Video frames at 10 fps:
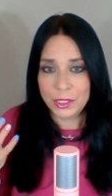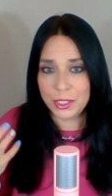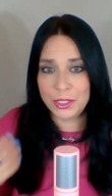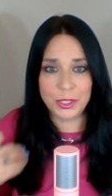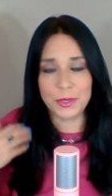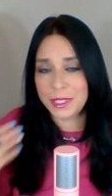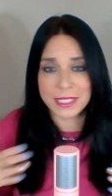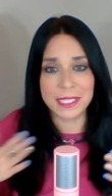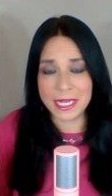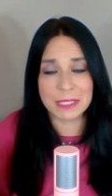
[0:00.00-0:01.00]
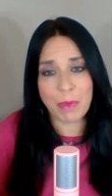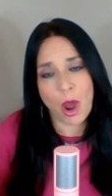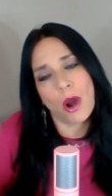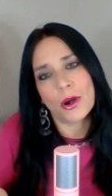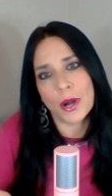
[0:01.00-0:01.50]
to do this next
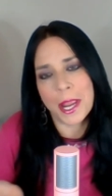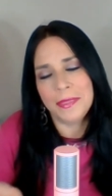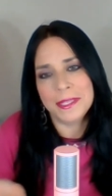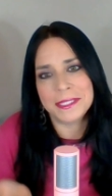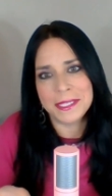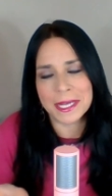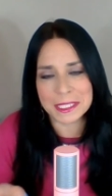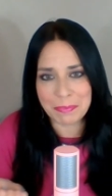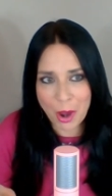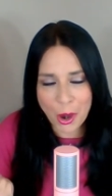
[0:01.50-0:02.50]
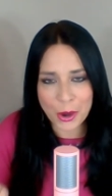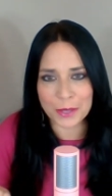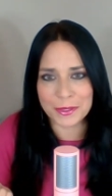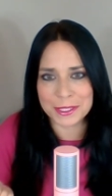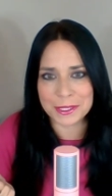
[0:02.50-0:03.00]
part. And this next
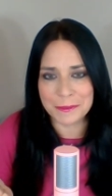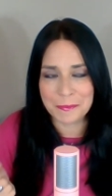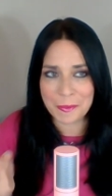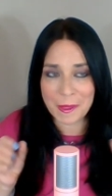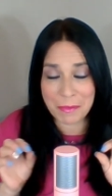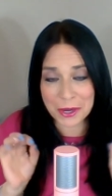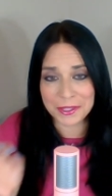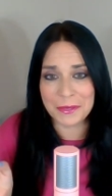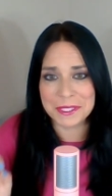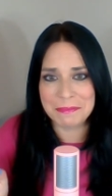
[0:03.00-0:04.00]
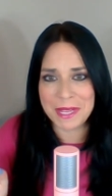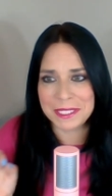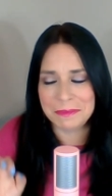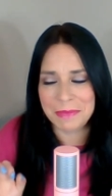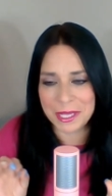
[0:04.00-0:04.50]
part, this part that was meant
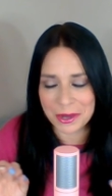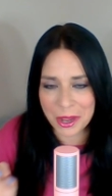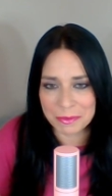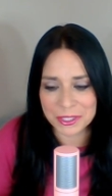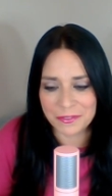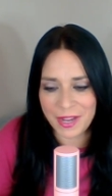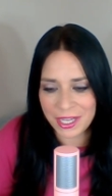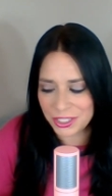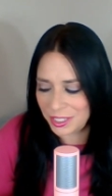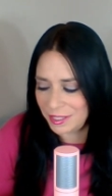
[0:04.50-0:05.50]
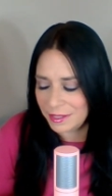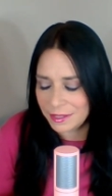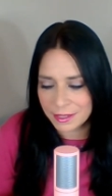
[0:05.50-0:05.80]
to be an observation,